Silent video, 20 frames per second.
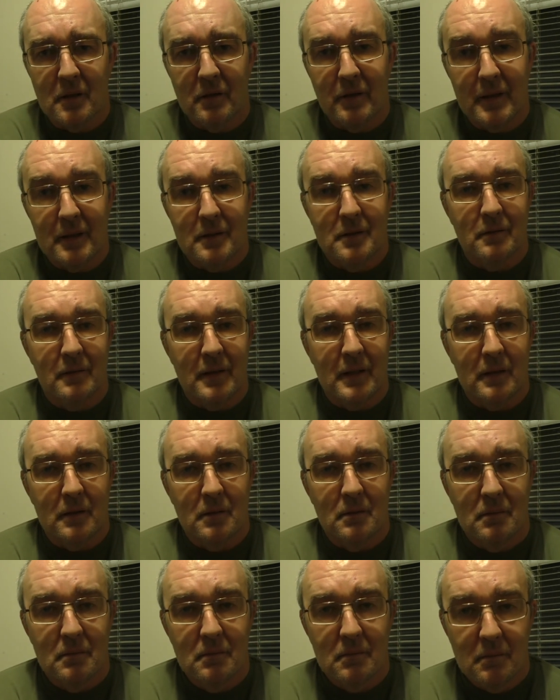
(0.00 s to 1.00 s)
green screen
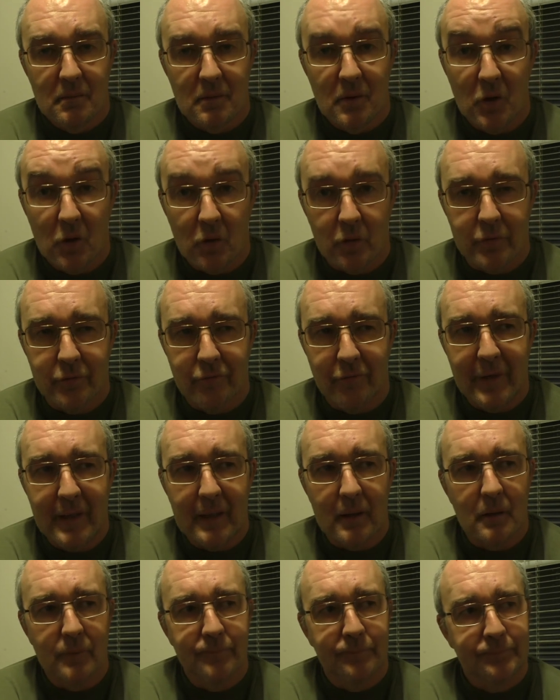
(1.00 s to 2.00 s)
looks
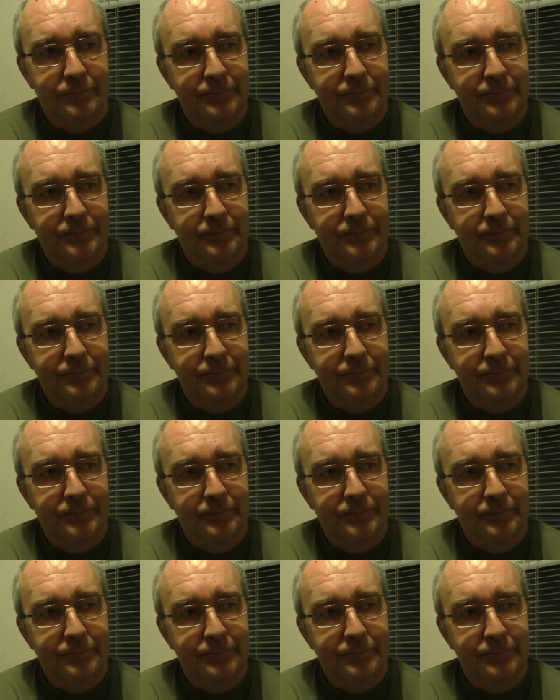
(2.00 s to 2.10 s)
real.